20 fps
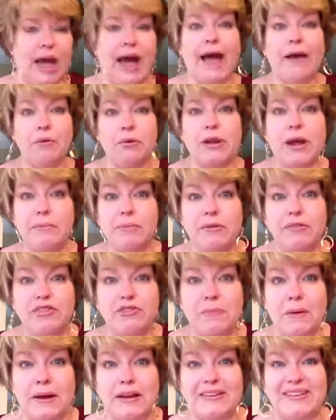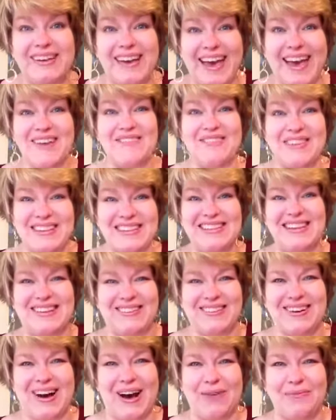will not be responding to every
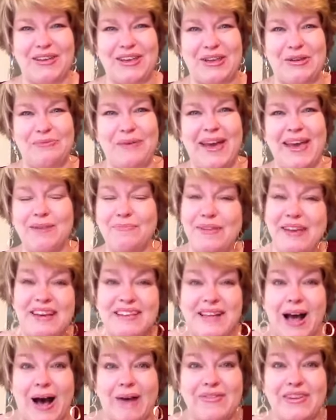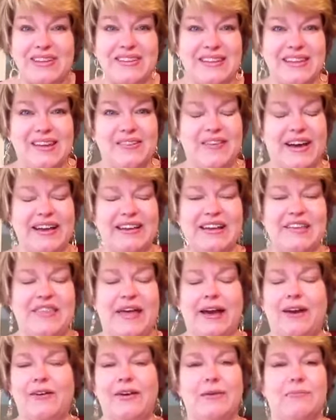single comment you make because obviously if I did
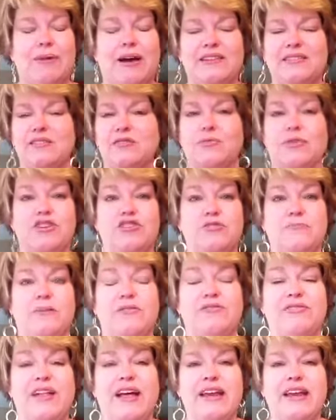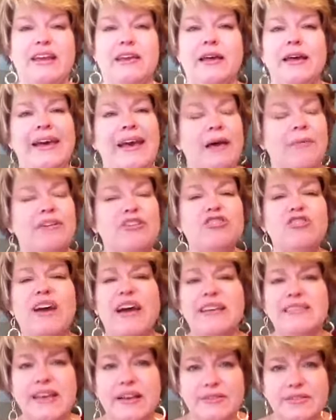that, our inboxes would just be flooded. But you
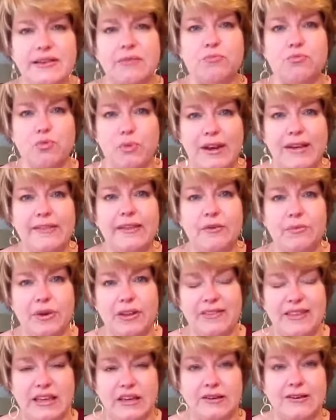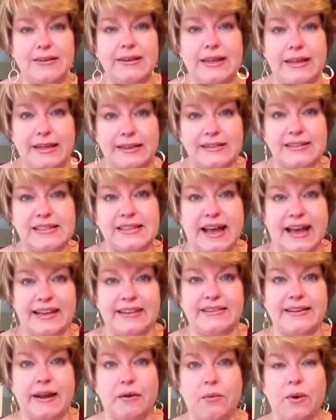guys have some really, really good
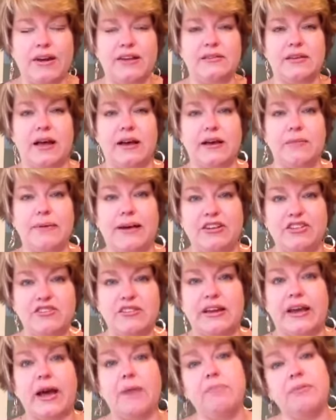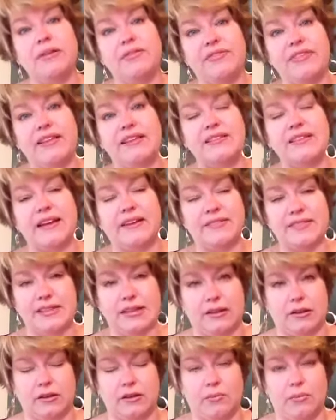insights. And I want to talk about just a couple of things that I've
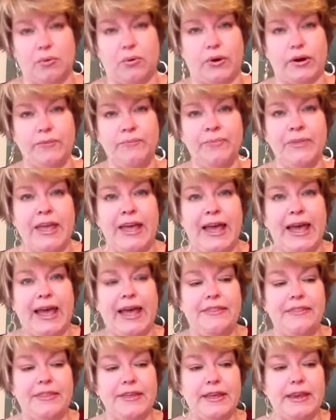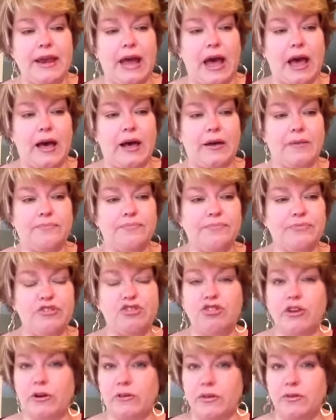seen on the board and then
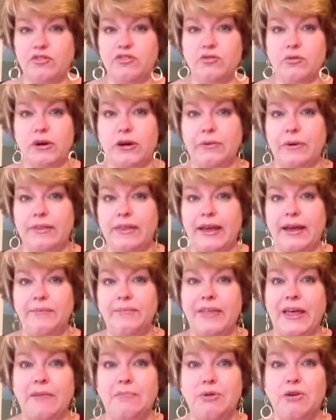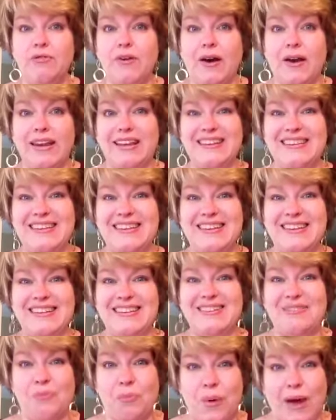share a little story with you and move on into
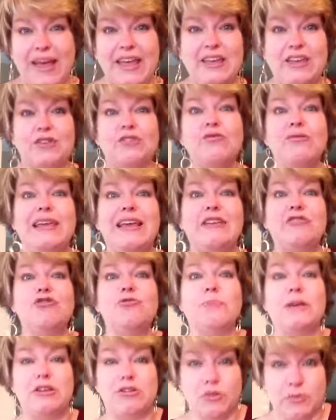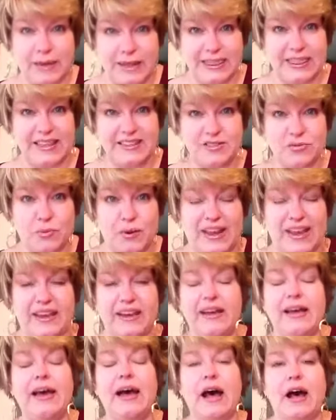what you need to be doing this
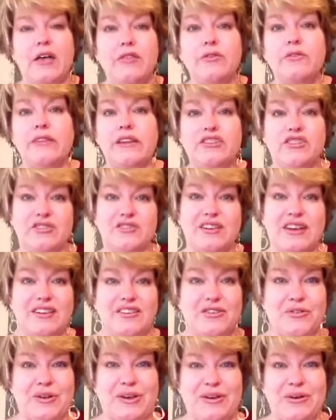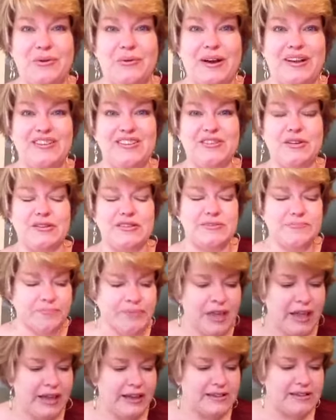week other than just answering your questions.
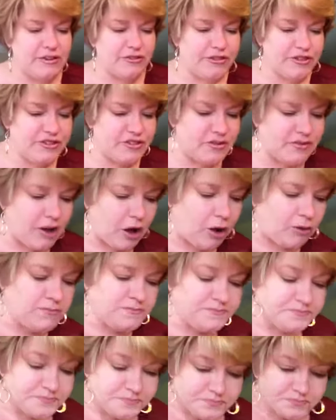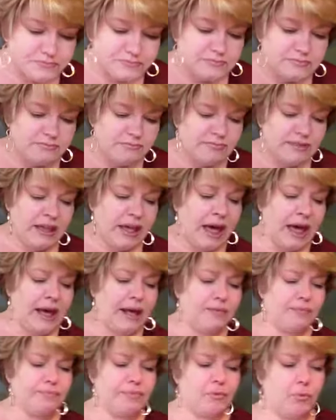So first of all,
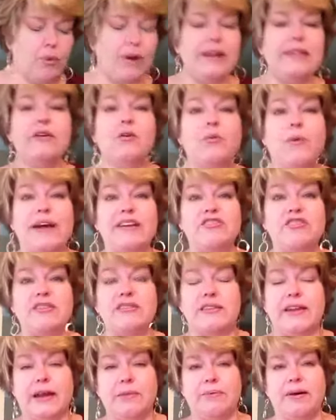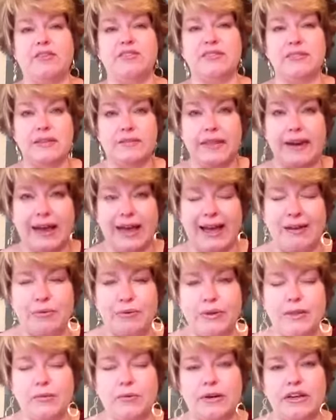one of the questions that I posted that I
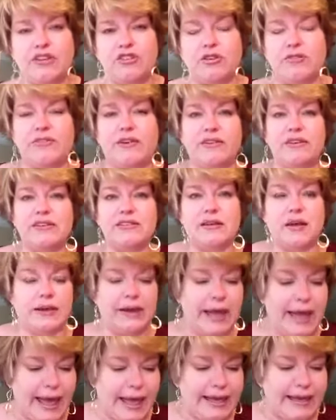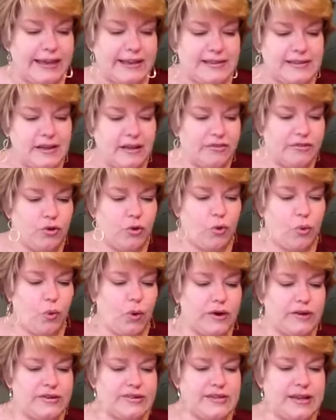really wanted you to focus on is, of
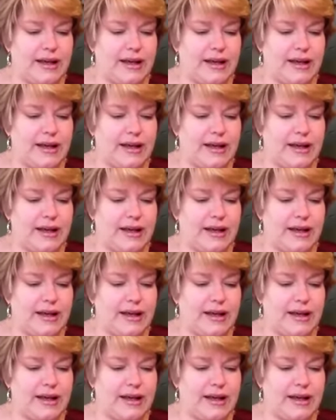course,